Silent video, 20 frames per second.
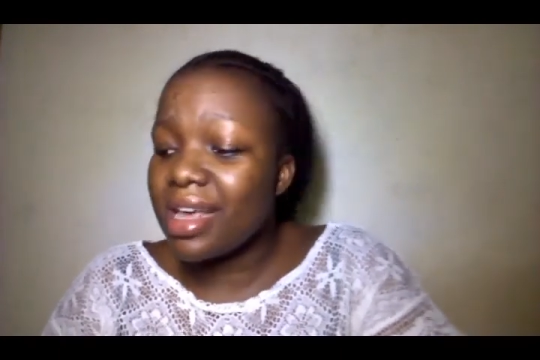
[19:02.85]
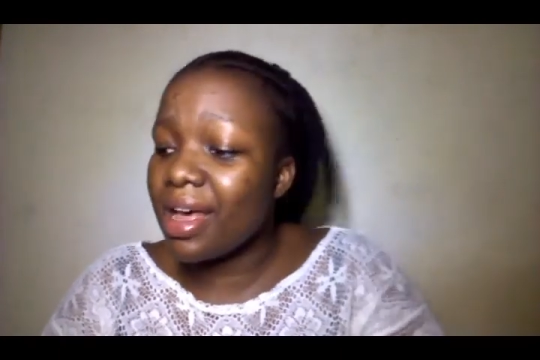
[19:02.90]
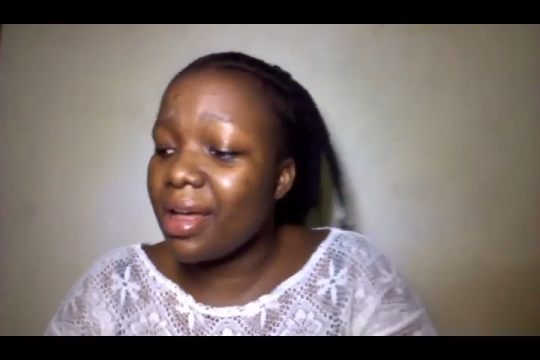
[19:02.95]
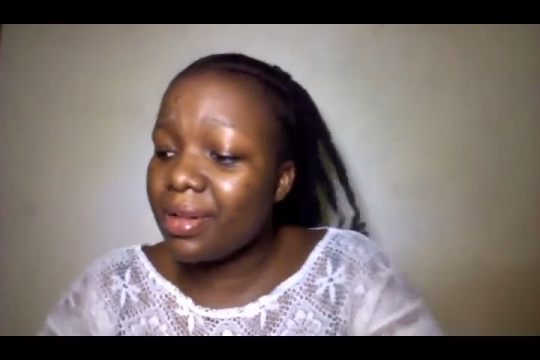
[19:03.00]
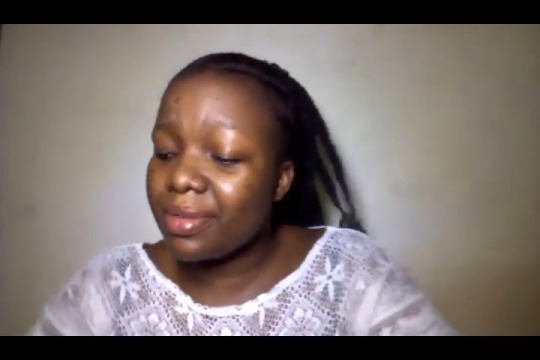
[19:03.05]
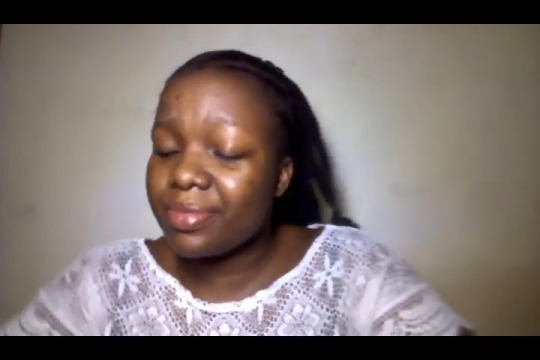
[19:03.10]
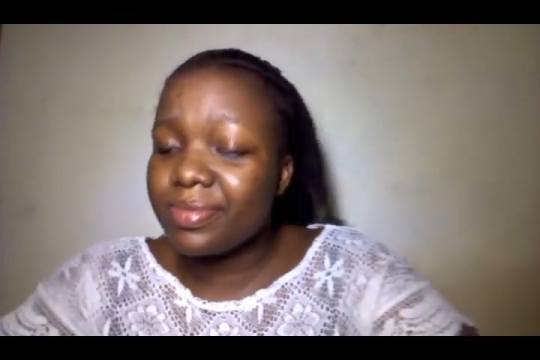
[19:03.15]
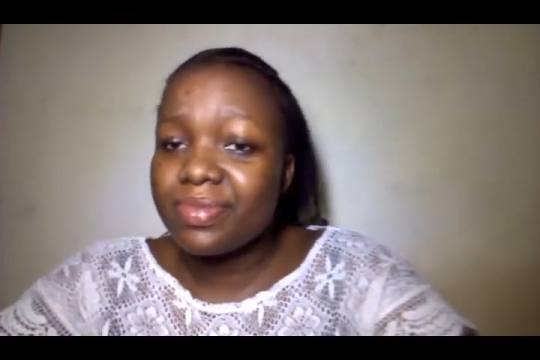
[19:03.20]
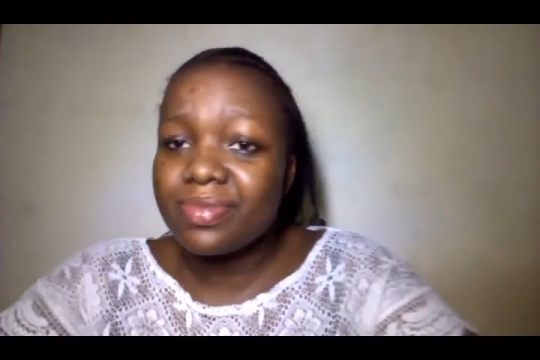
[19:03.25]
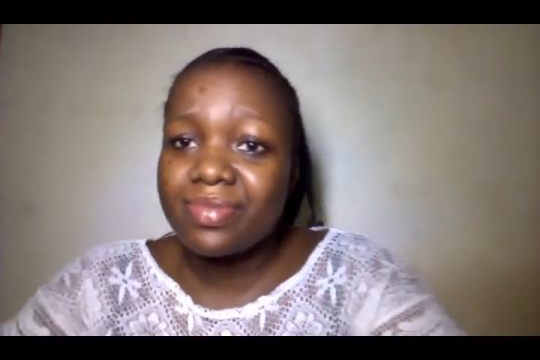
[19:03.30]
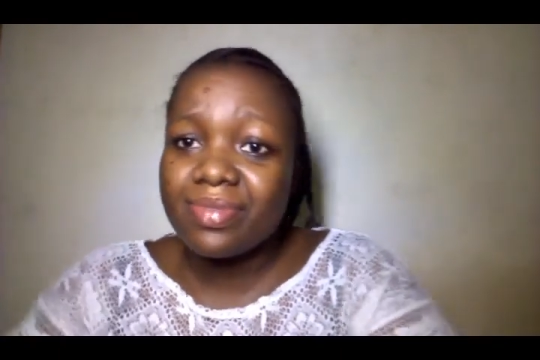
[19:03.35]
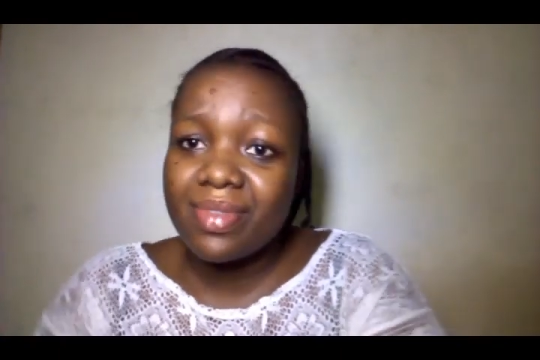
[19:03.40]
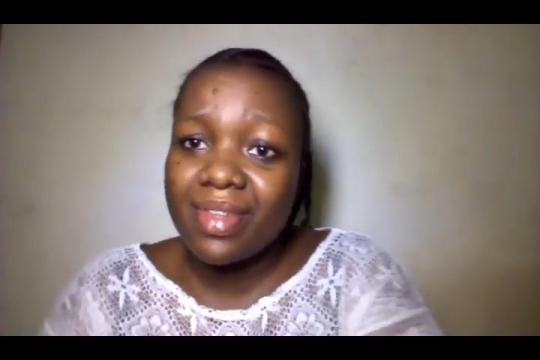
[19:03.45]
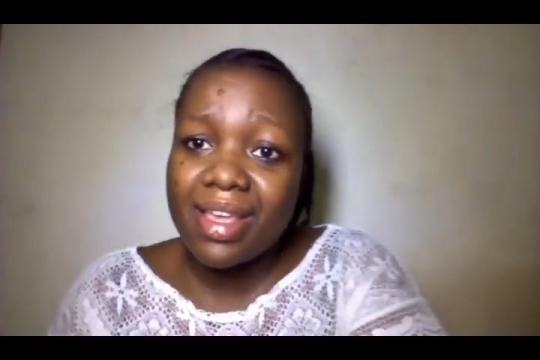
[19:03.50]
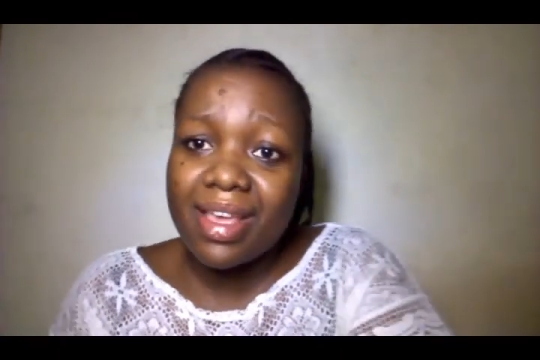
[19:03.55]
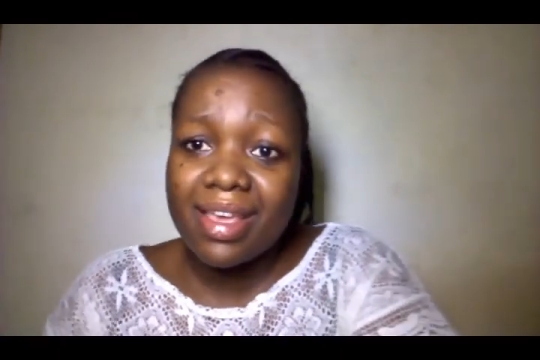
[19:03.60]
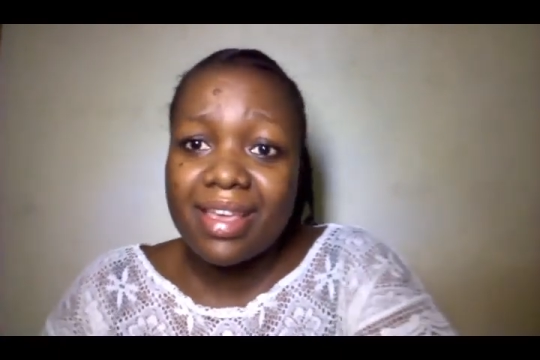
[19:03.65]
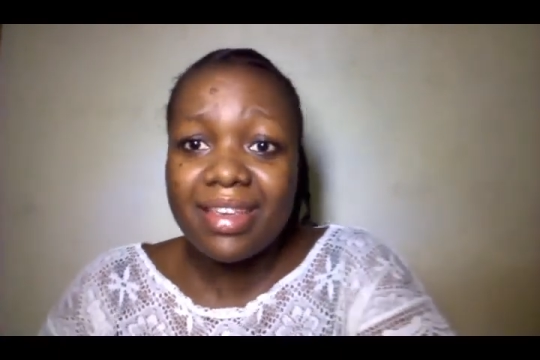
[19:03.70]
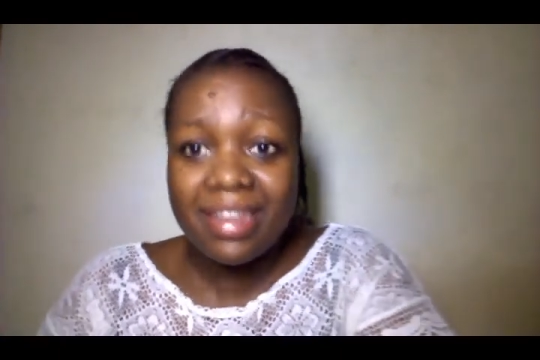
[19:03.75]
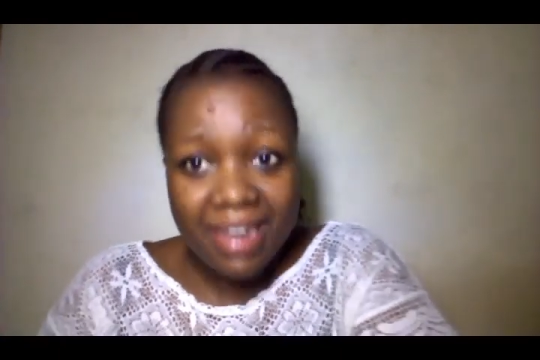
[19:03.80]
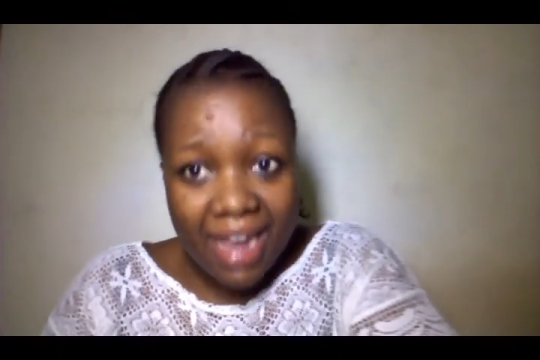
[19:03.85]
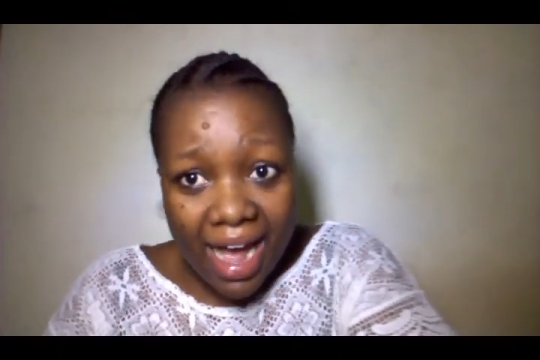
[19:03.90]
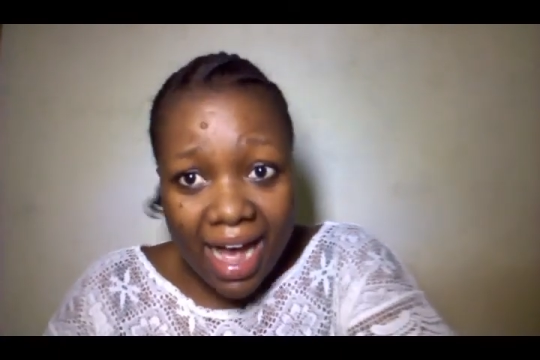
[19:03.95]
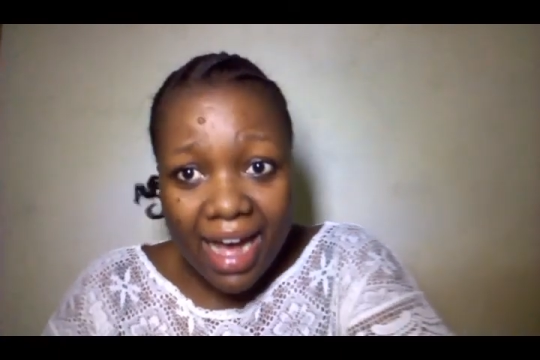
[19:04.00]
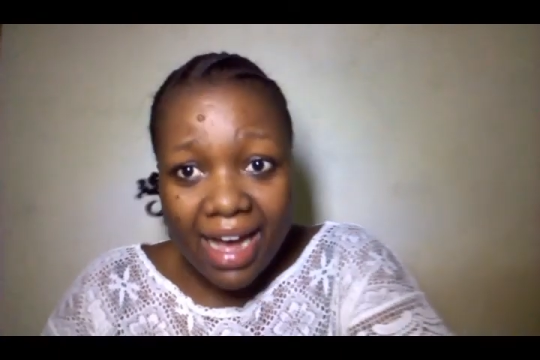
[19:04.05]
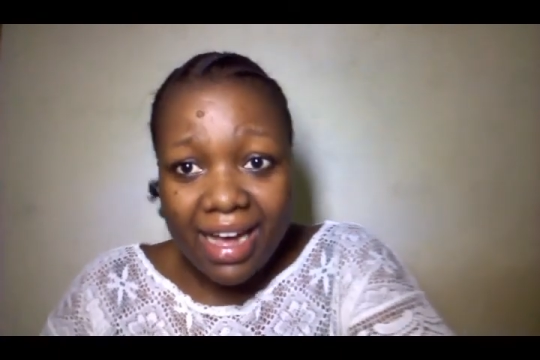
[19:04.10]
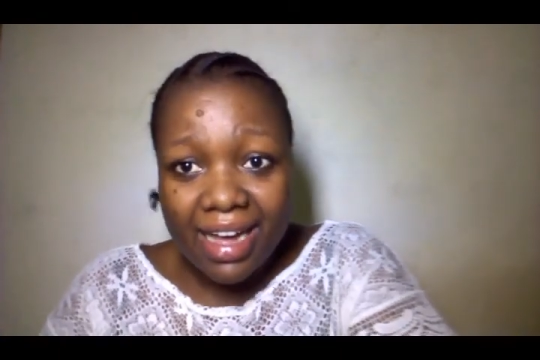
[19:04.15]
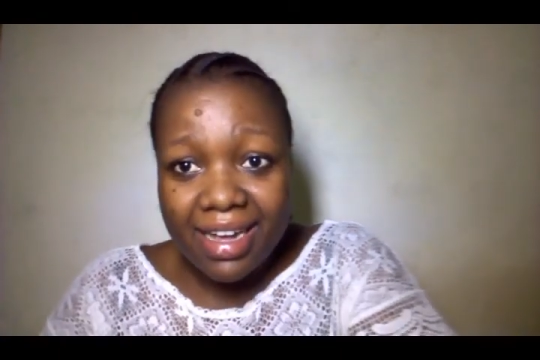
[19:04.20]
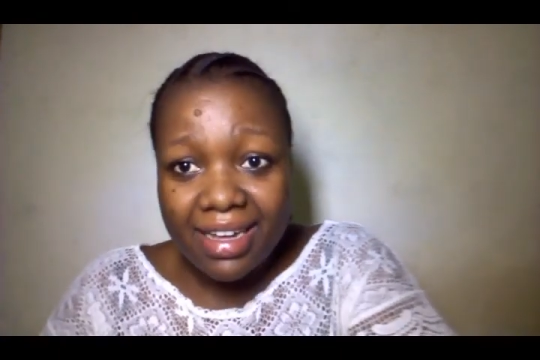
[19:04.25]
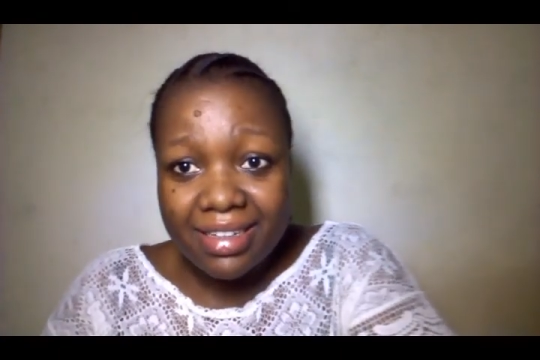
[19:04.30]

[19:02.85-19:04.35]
and yeah